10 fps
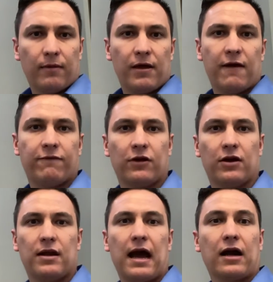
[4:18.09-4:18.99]
if they're
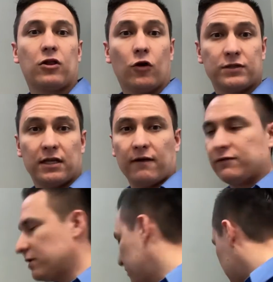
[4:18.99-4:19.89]
not close enough
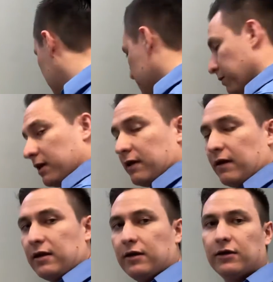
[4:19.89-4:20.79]
to this bucky
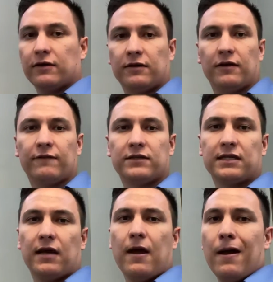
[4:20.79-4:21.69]
right here, you have to
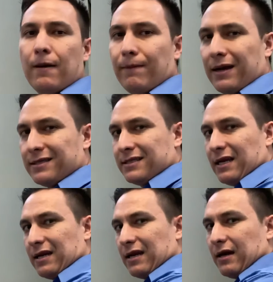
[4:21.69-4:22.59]
say, más
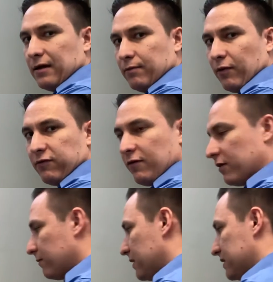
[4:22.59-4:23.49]
cerca, por
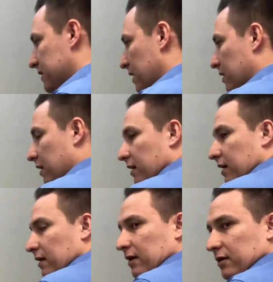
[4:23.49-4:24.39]
favor, más cerca.
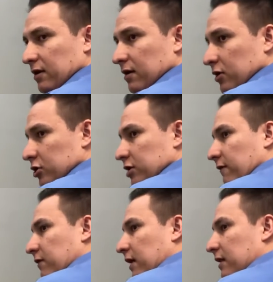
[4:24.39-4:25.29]
And then
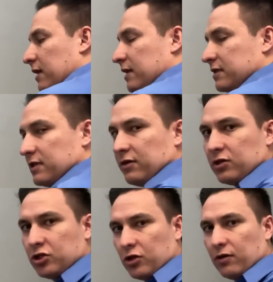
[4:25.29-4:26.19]
shift like this. You can
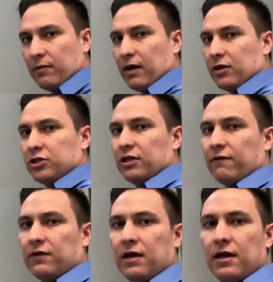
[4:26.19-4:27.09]
show them how to
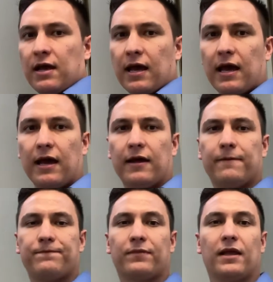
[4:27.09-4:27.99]
shift. And
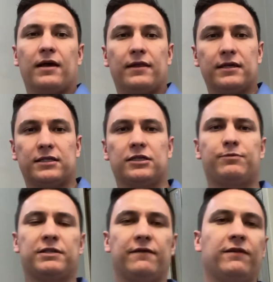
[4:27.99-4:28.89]
this is
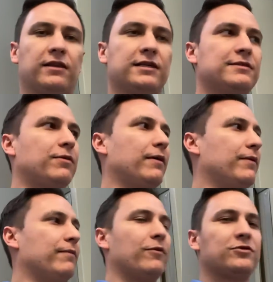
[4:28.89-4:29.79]
probably
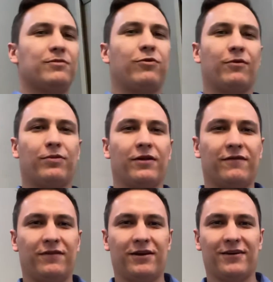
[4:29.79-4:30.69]
the most important part of the
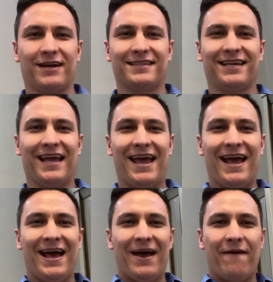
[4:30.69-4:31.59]
video, guys.
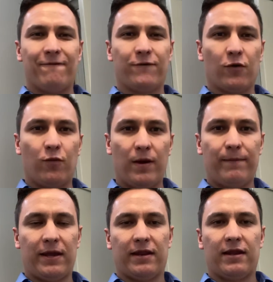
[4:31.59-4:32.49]
For
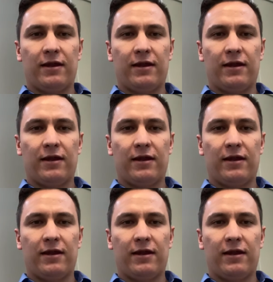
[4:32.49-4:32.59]
women,